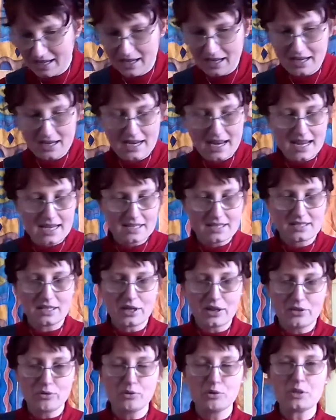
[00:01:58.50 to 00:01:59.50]
Next, I
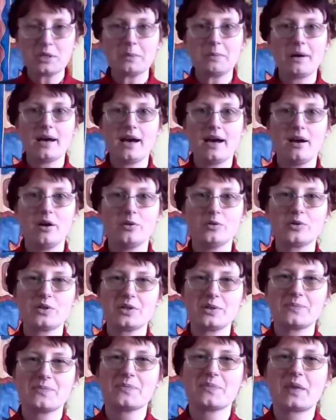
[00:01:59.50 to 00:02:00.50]
thought about
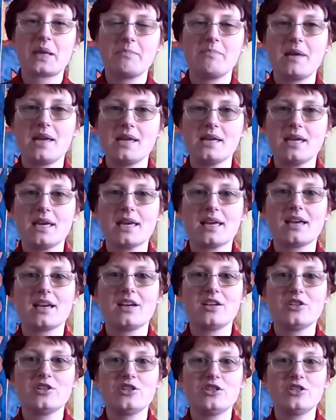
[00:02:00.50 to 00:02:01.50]
making
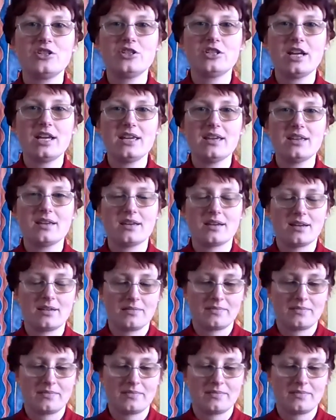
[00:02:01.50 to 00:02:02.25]
a shaker.